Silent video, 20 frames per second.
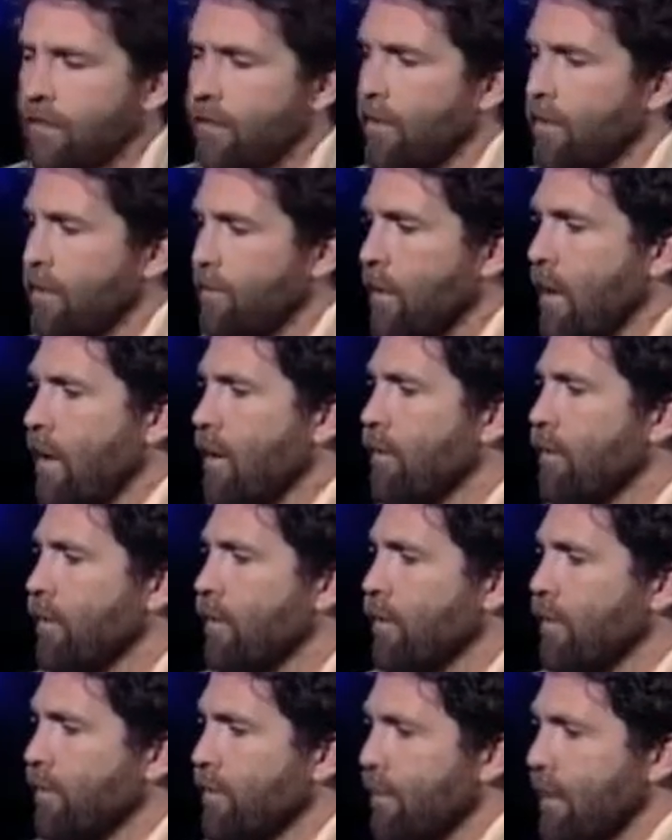So
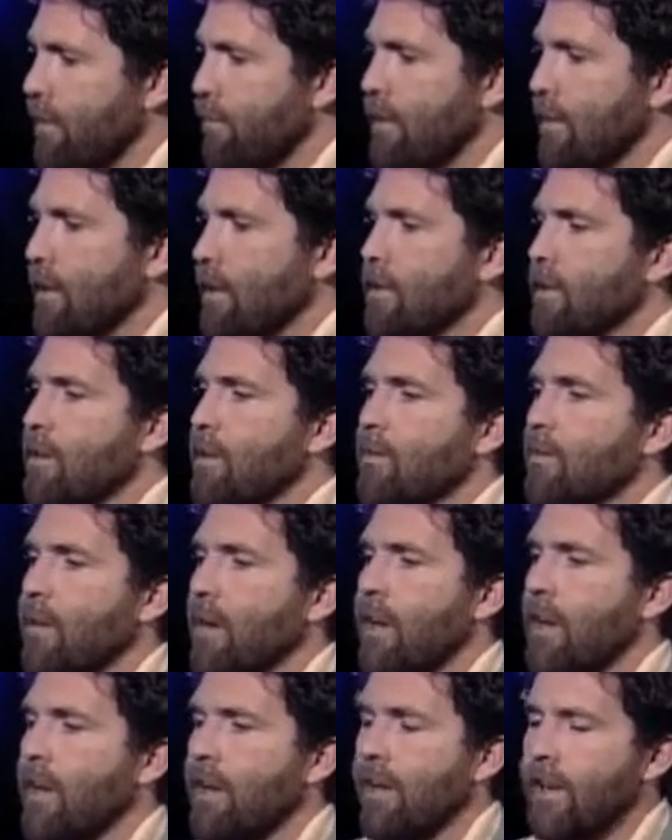biofuels may be limited
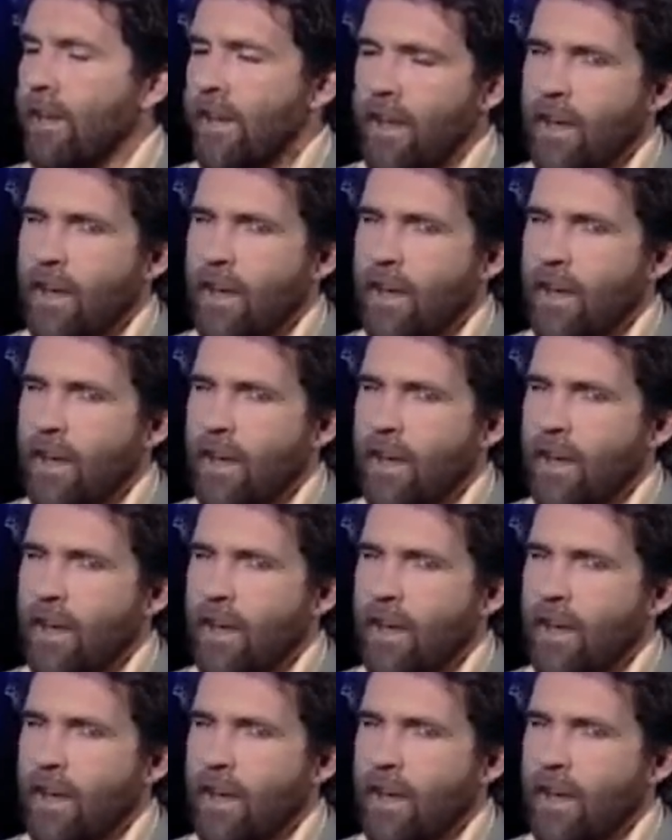by